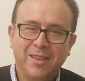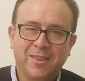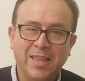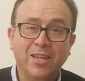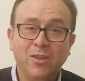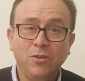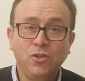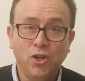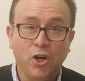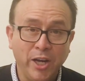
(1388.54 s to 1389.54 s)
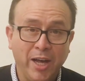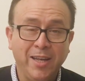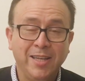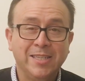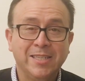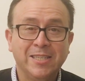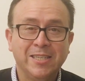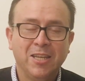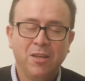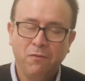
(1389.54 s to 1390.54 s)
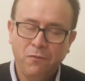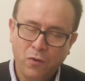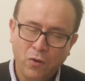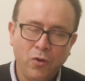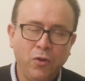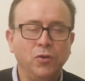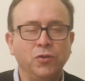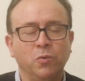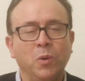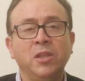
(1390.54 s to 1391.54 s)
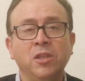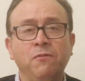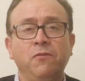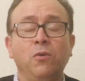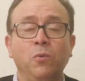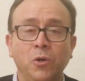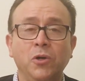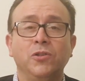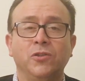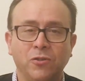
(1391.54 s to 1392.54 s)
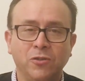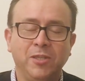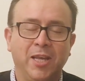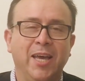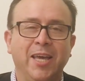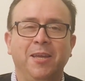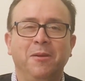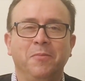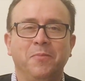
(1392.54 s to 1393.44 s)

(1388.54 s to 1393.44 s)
Thank you, Jona, for those wonderful words today.